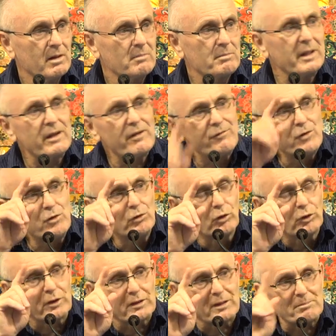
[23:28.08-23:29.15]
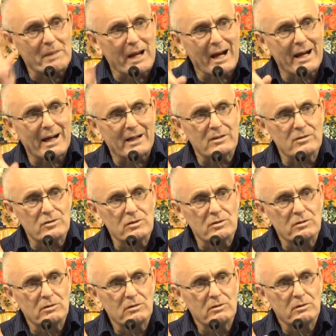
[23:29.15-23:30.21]
But if you look at the parts,
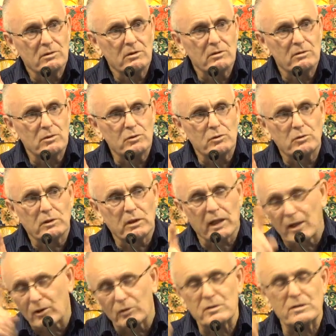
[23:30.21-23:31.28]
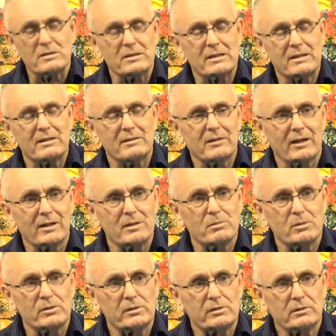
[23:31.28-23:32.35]
you cannot see the table.